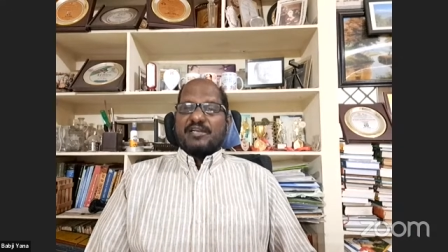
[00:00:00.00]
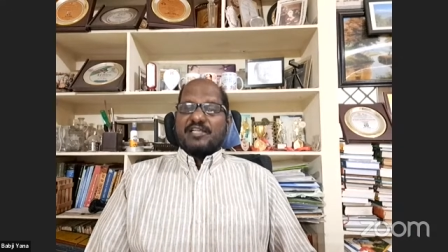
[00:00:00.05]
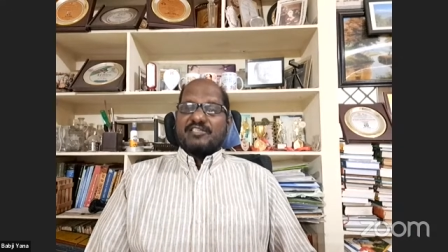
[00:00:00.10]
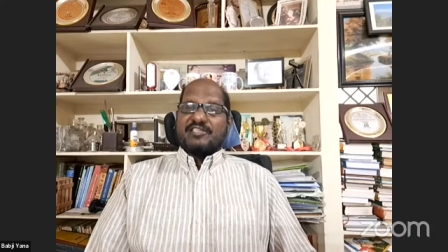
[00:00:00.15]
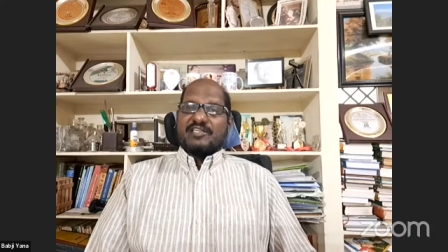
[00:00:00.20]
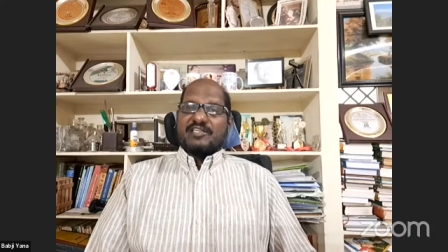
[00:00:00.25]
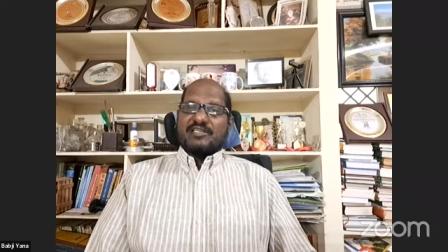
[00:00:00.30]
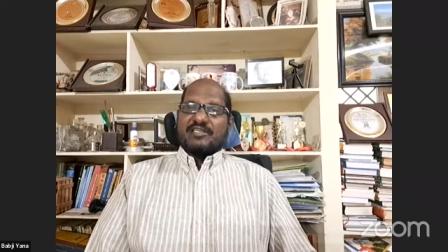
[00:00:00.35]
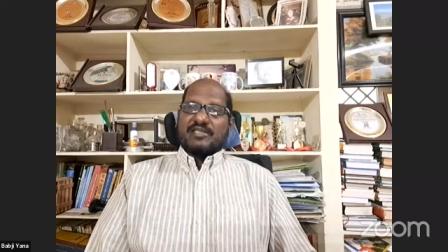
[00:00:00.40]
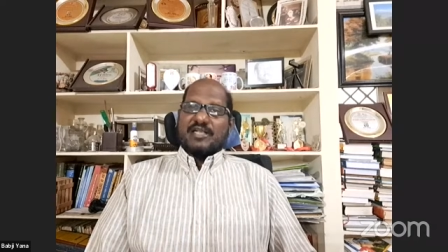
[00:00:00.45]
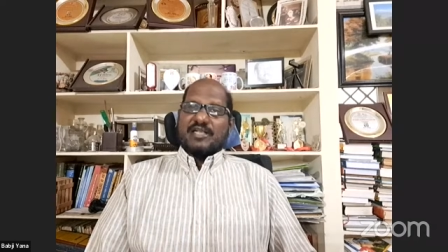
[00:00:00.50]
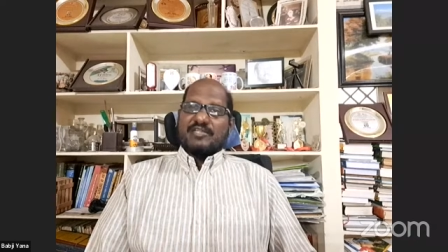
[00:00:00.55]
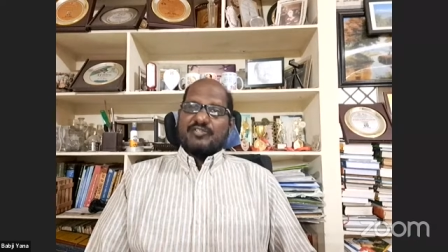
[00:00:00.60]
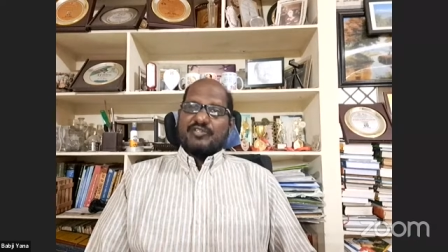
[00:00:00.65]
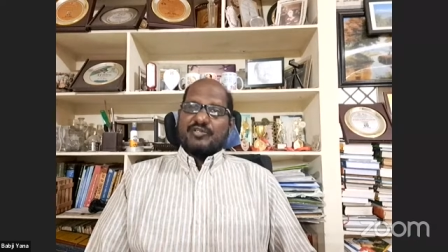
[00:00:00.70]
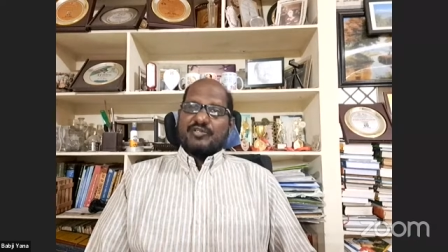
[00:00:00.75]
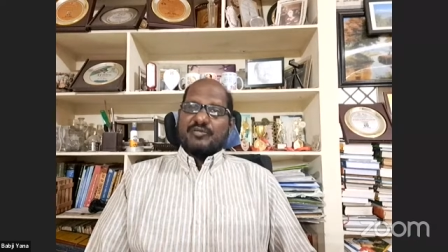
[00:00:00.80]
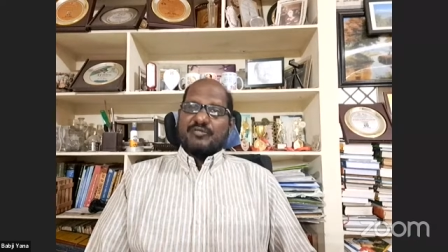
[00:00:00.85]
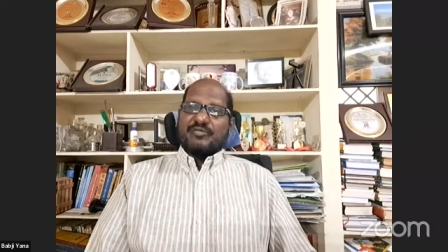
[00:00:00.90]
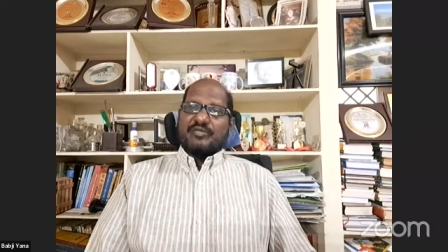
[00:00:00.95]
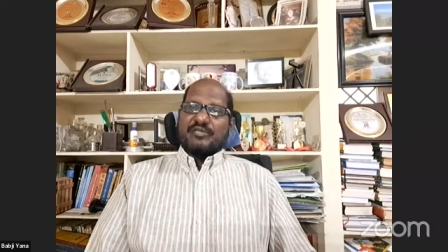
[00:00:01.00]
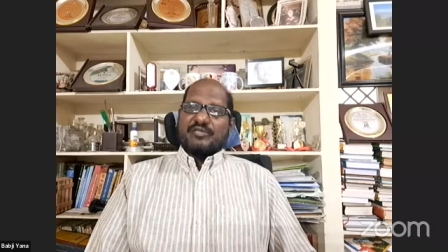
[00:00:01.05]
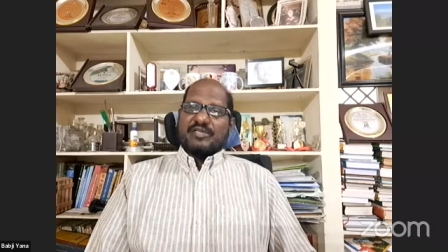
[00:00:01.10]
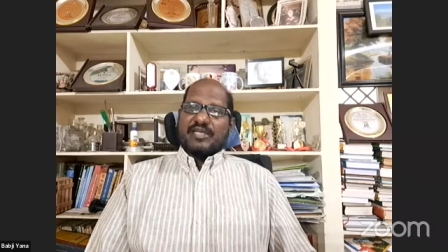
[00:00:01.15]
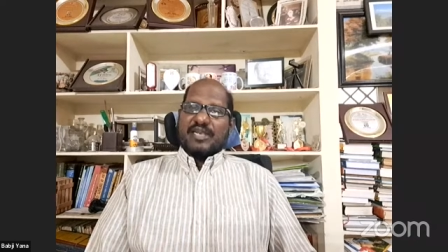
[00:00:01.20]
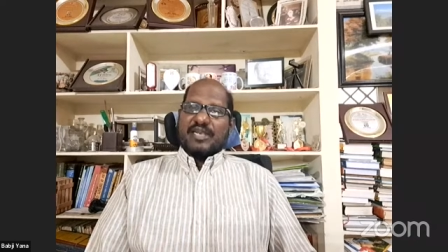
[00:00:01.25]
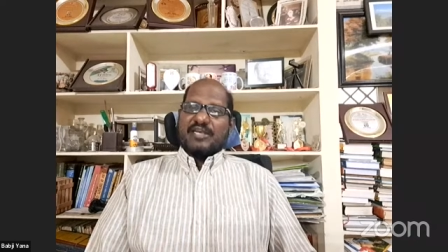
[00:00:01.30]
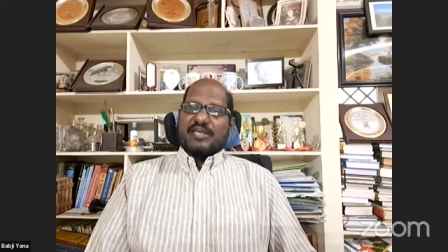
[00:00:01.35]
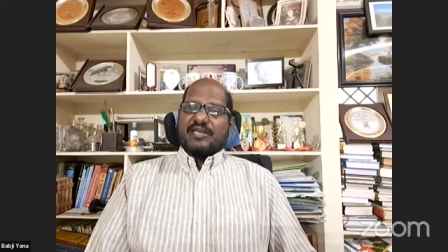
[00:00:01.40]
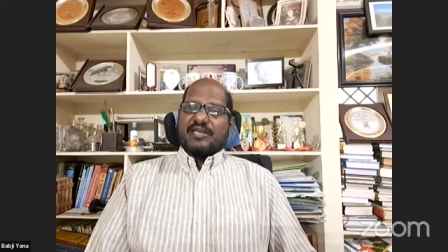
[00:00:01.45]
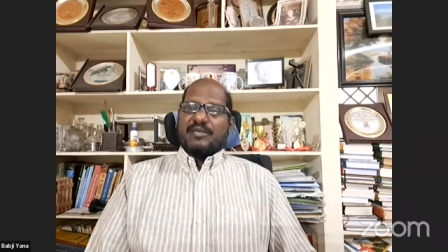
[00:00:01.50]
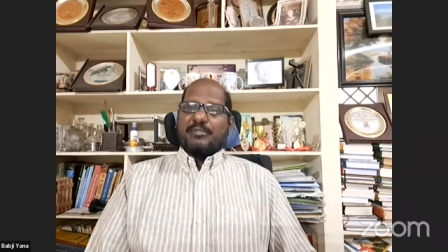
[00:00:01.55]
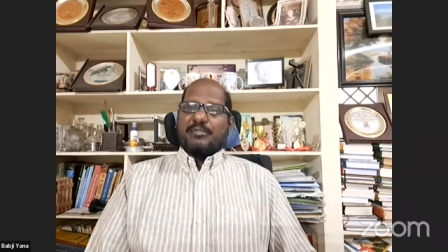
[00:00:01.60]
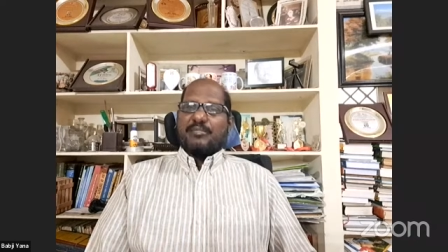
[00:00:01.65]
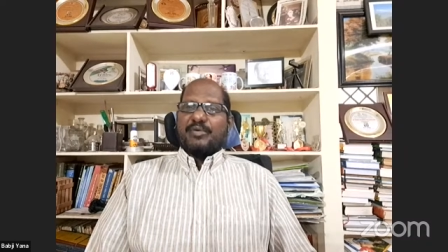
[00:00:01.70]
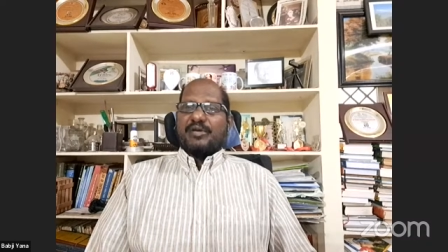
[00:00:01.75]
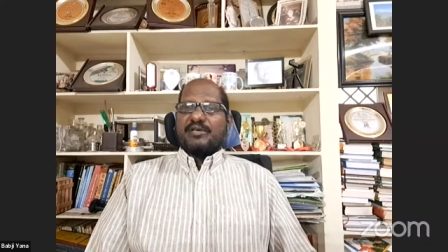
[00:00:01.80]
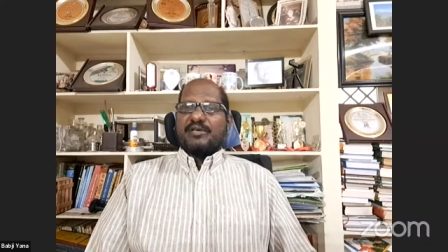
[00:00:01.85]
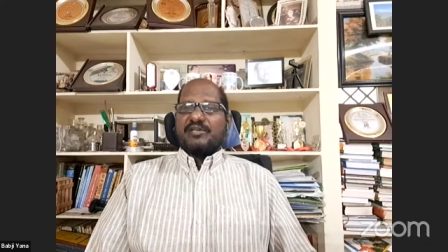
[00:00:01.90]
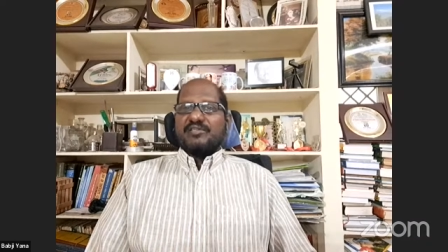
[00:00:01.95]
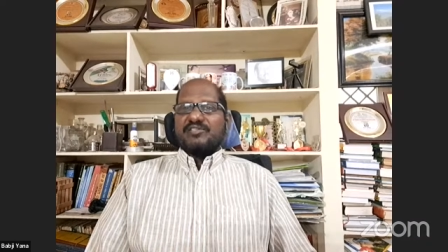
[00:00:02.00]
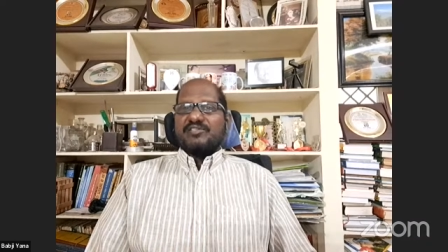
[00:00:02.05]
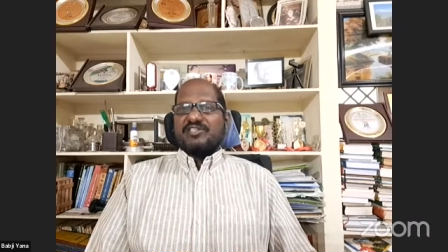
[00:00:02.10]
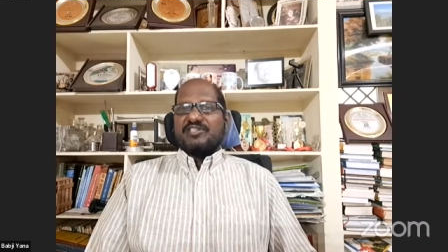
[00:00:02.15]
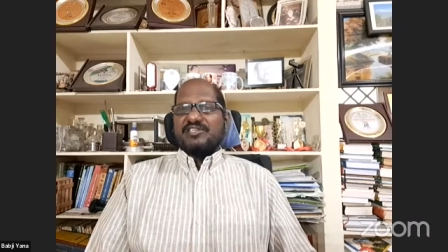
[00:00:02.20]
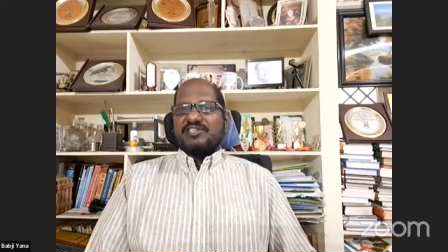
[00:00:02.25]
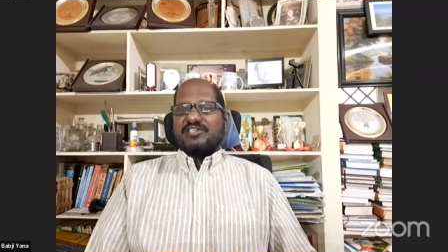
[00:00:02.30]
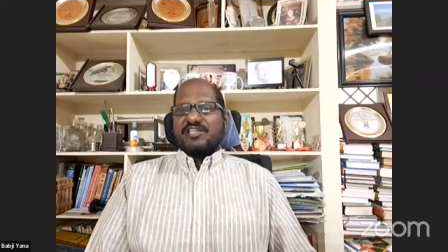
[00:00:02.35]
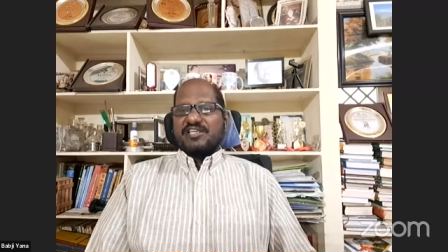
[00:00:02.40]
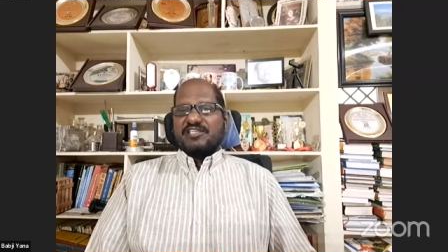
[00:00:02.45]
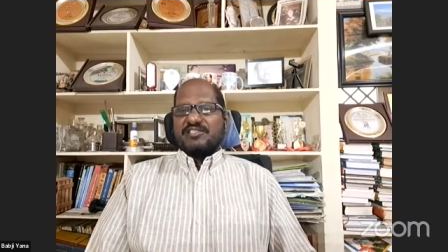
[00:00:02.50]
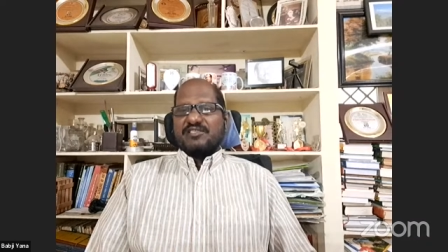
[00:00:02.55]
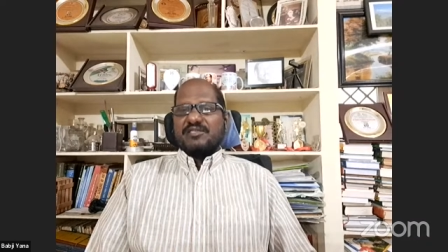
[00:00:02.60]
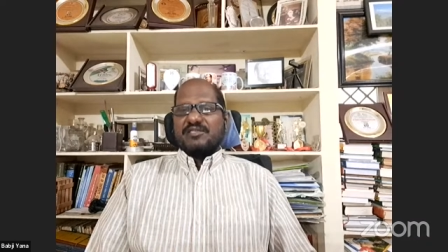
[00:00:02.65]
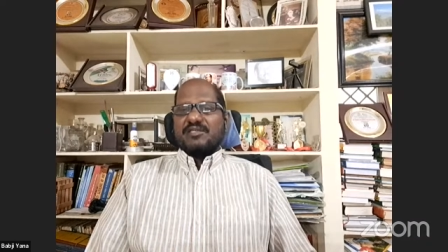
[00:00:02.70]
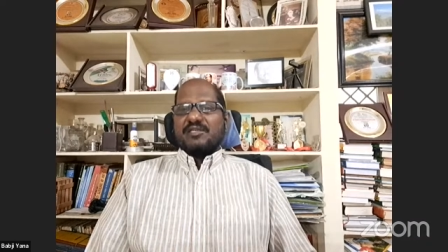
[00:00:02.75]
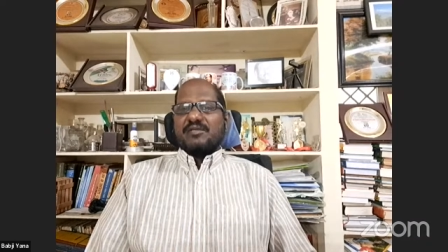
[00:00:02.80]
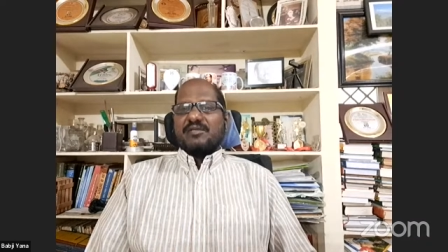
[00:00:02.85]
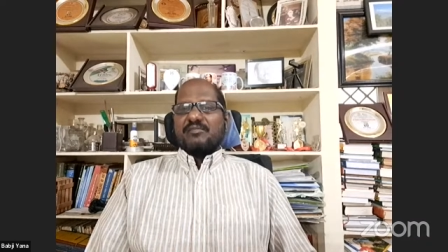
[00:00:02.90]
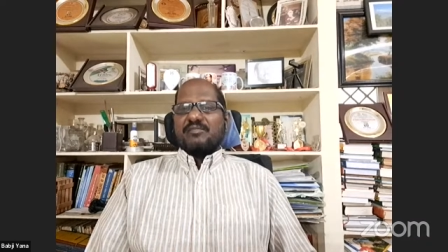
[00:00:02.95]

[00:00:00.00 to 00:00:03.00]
It has assumed greater importance these days